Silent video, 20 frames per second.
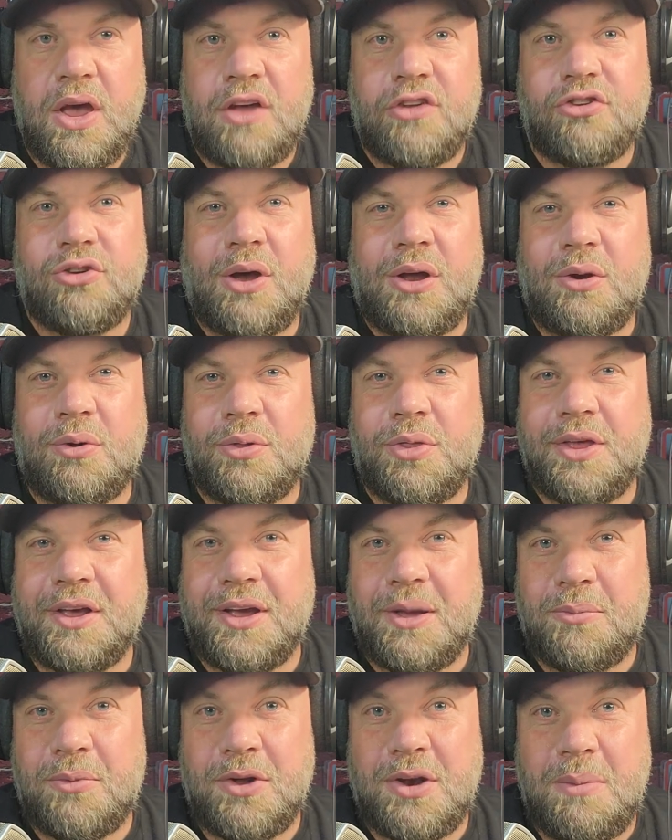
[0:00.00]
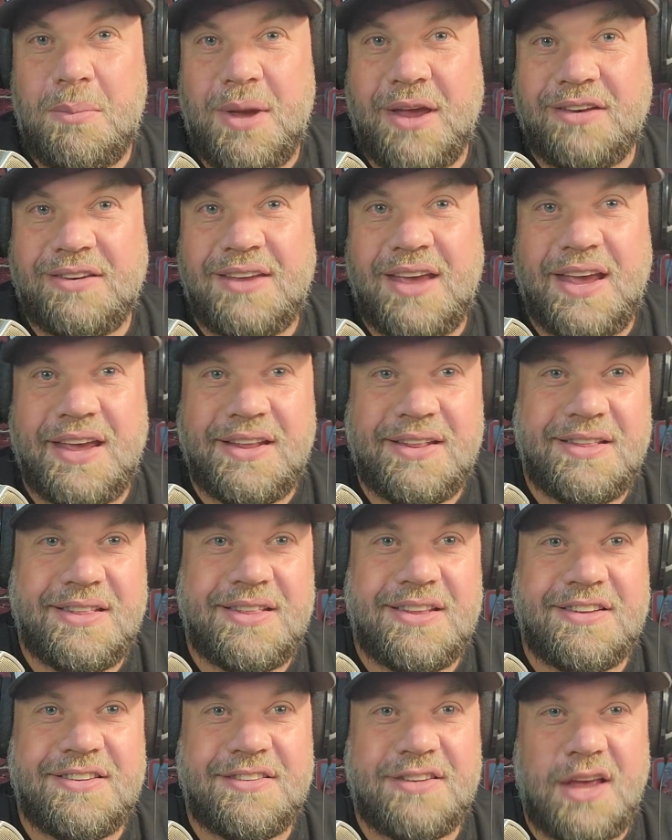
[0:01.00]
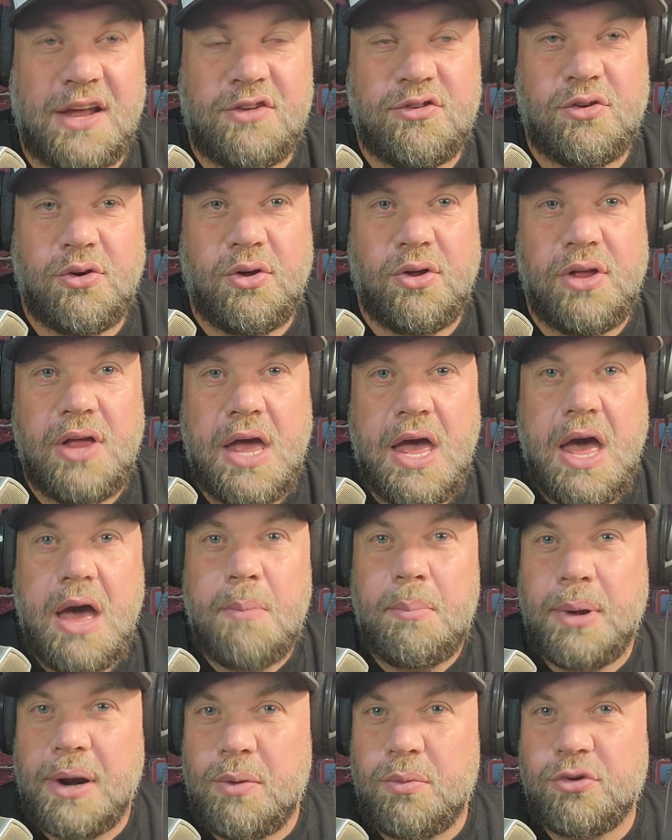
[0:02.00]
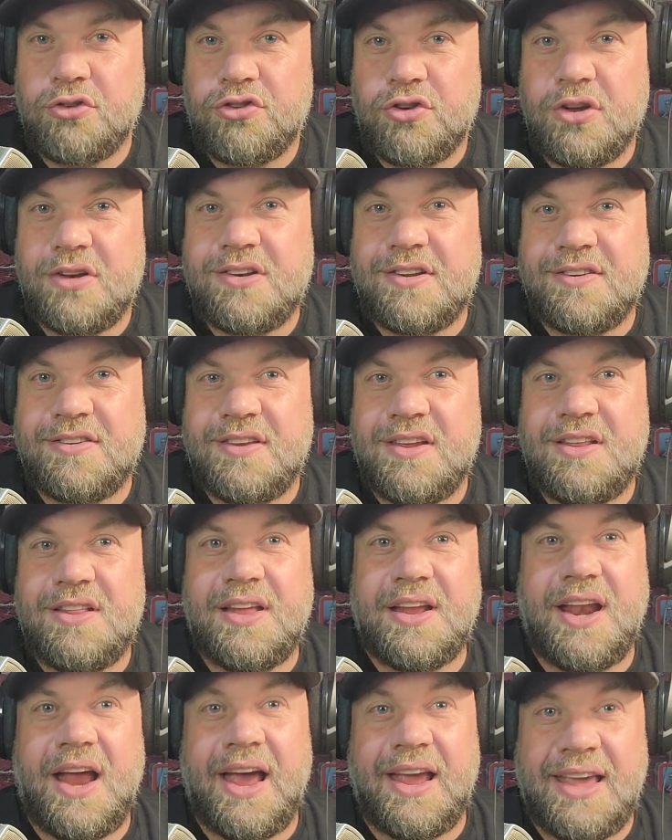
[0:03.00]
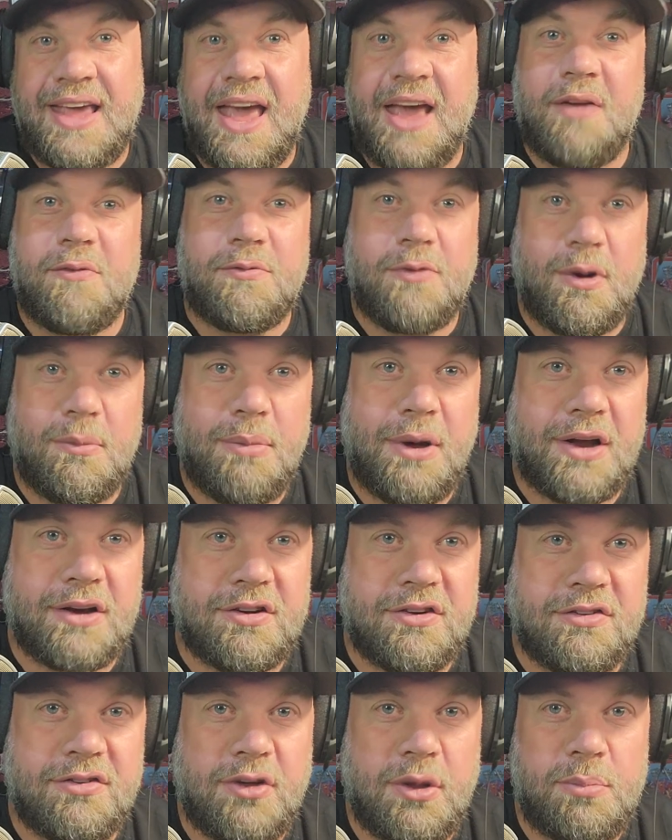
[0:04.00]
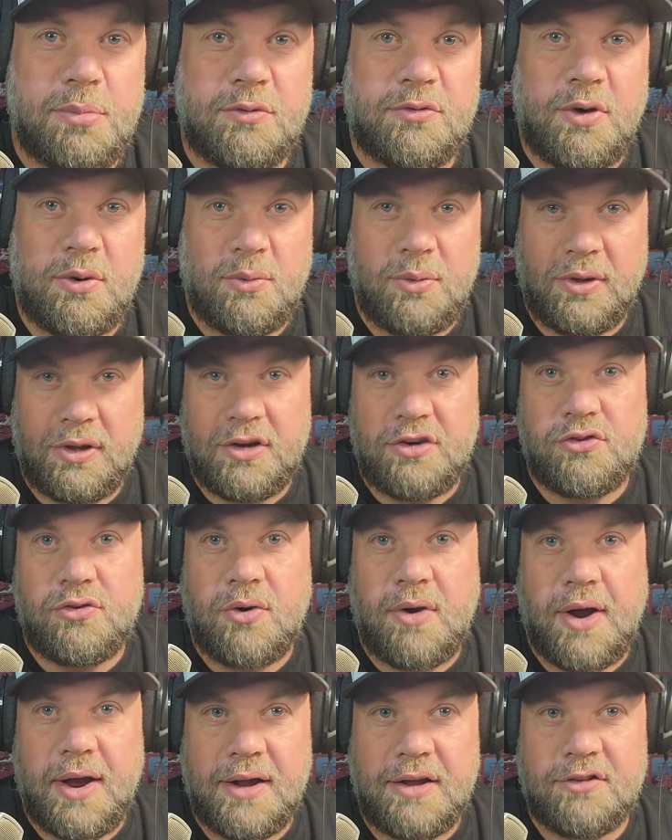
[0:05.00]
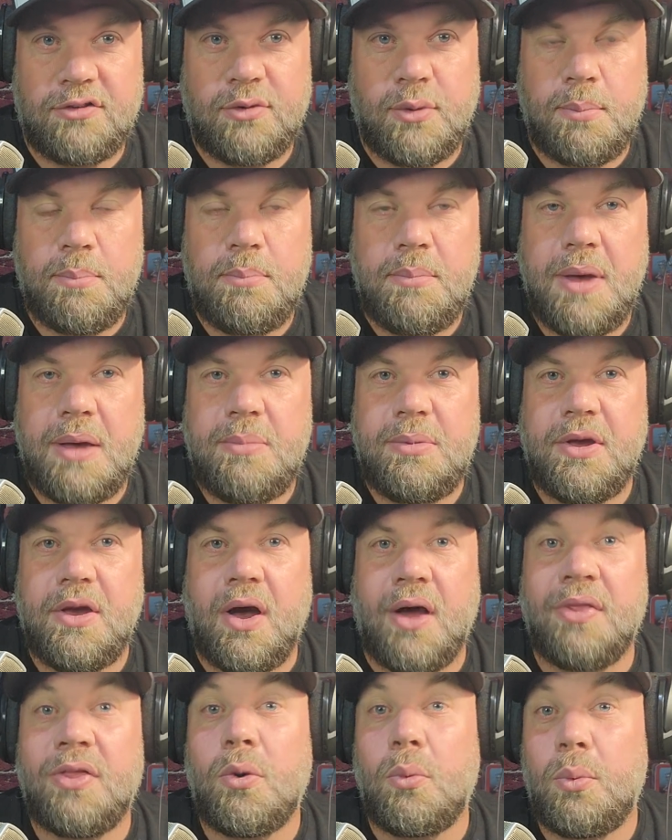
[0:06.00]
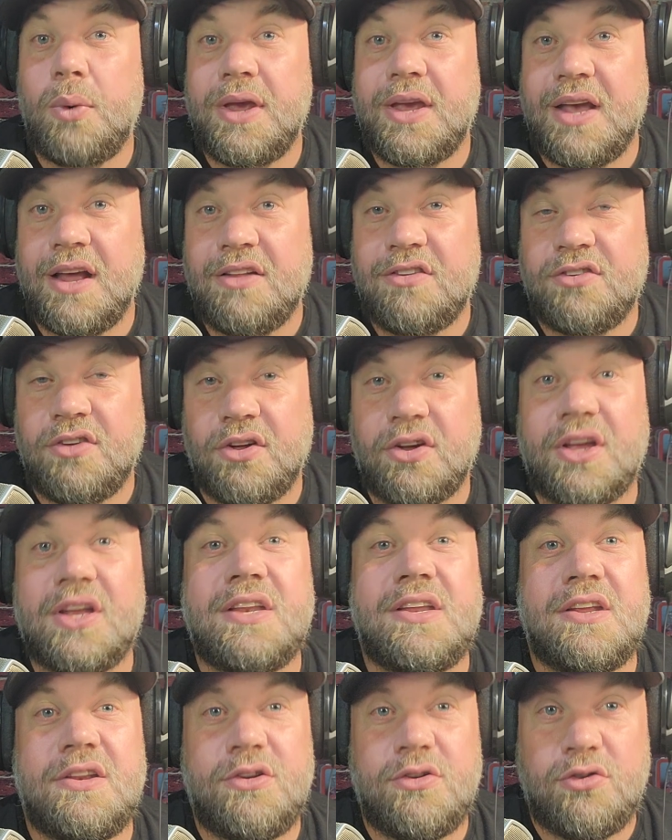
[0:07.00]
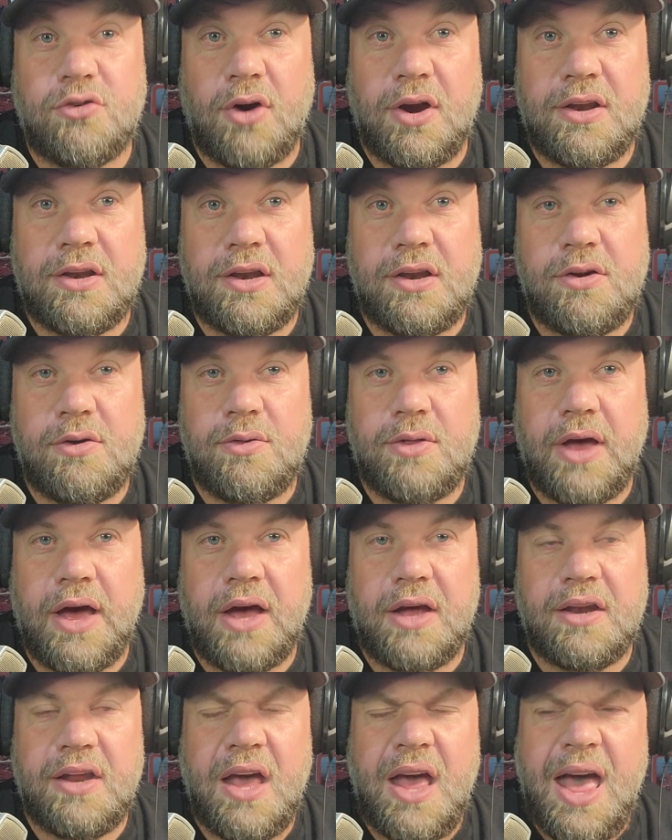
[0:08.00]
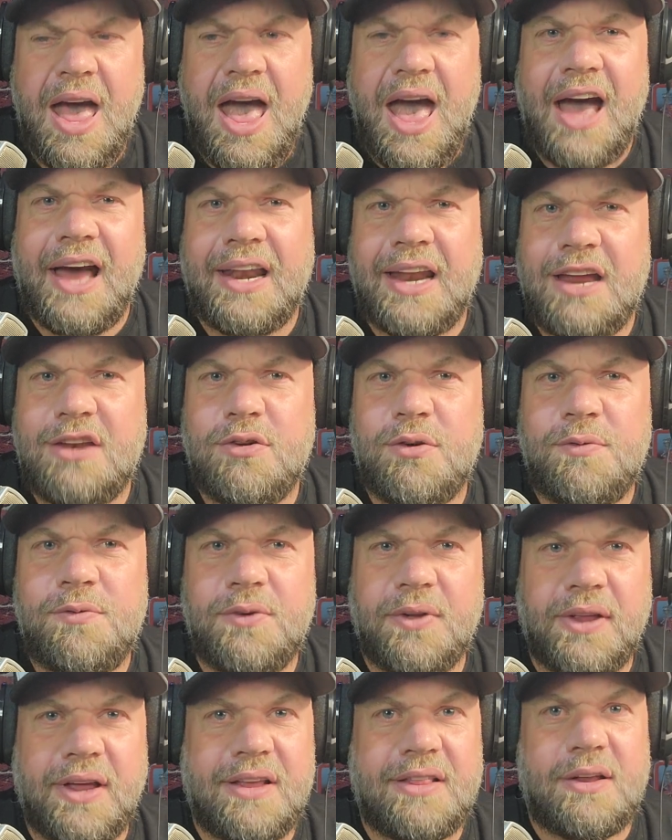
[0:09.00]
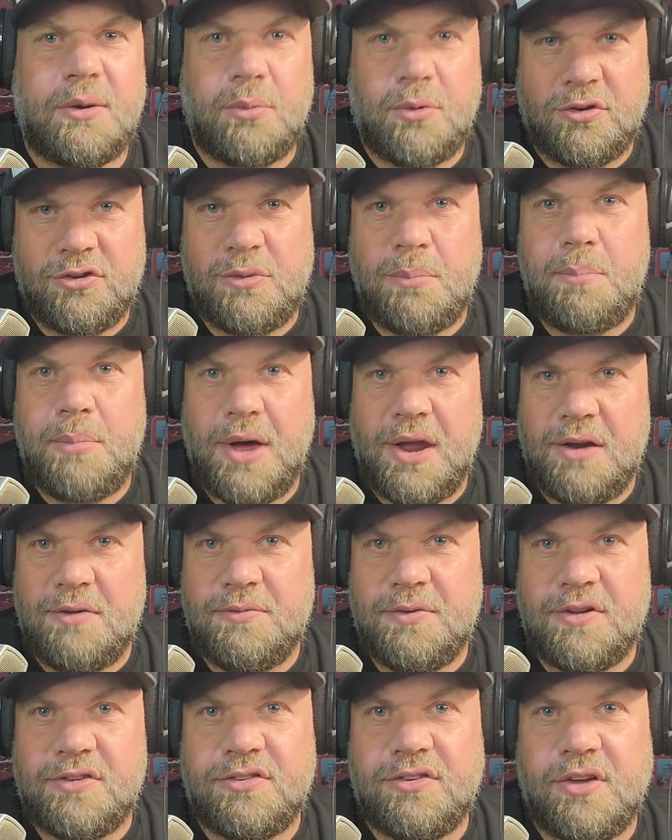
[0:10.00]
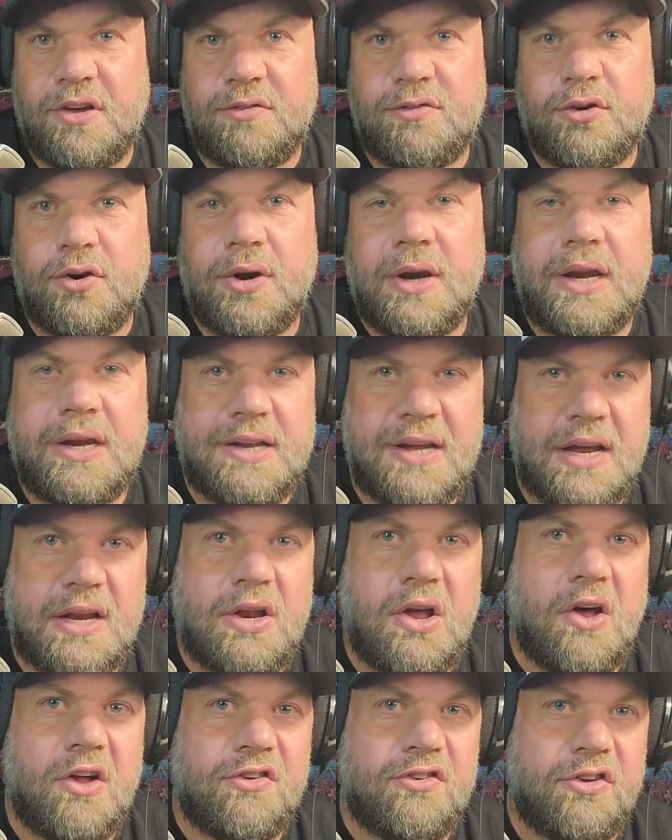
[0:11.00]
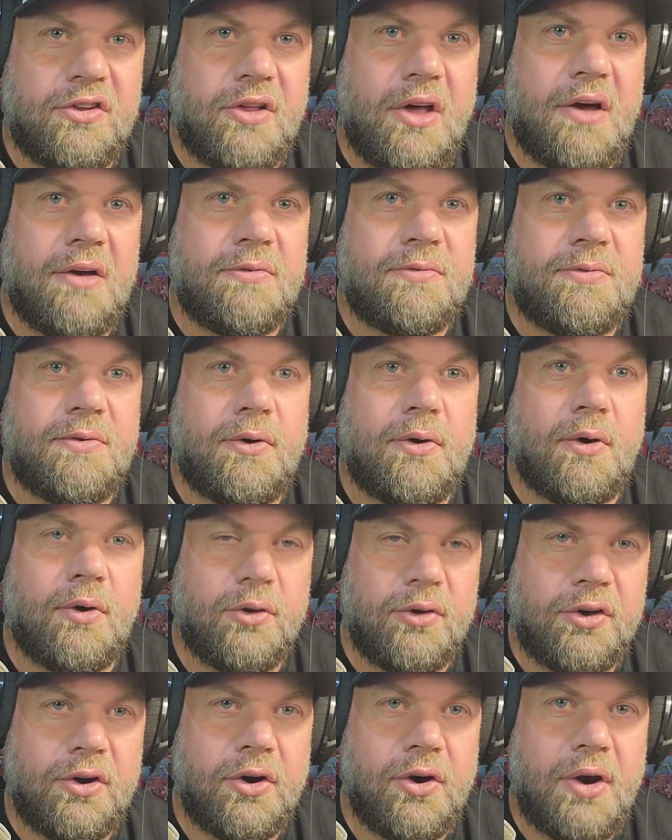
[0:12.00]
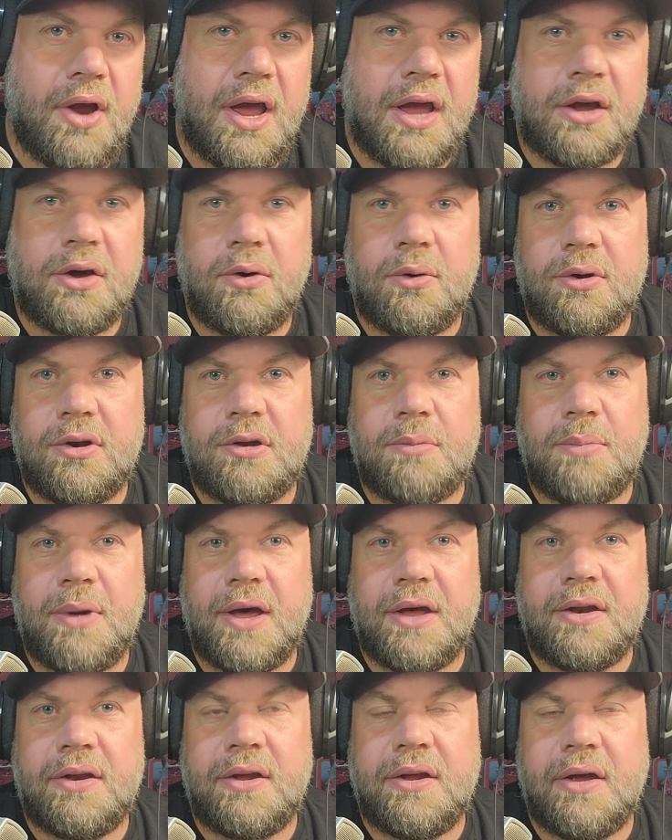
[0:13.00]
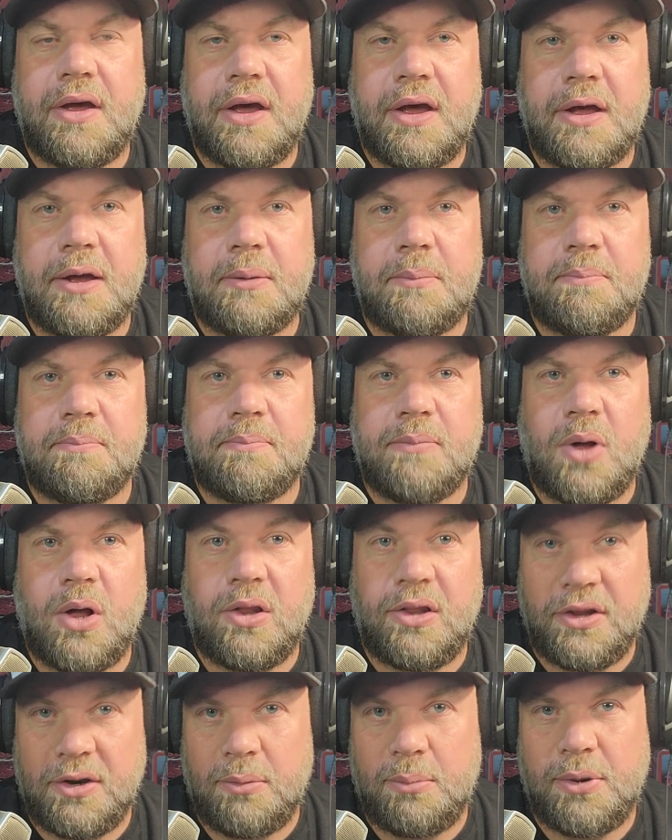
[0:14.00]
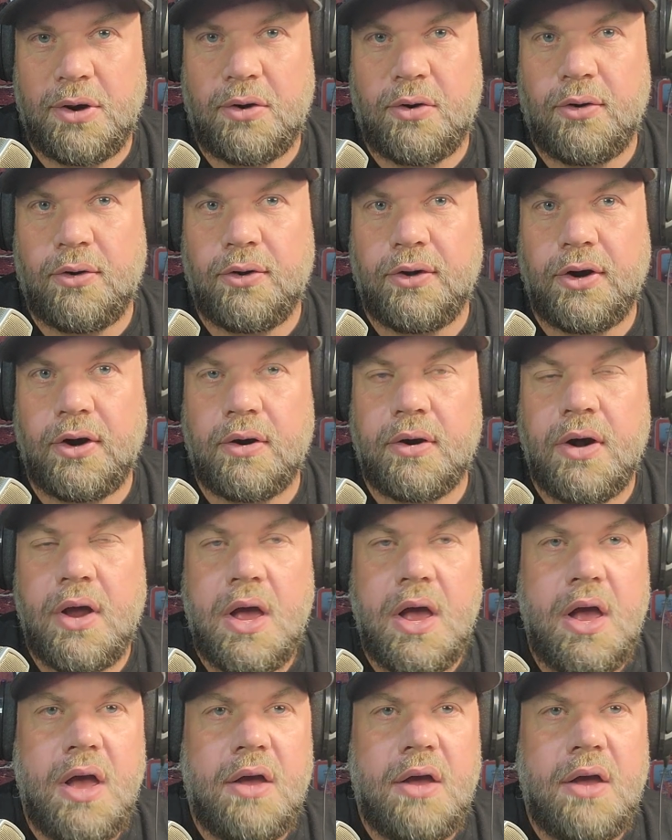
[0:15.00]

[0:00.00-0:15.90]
So I don't think I'm going to maintain this schedule, but it was good to see that I can fall back to sleep if I really try. And so maybe on the weekends, I'll continue trying to do that. And I do feel like there were some benefits of turning technology off earlier and going to bed um, a little bit earlier.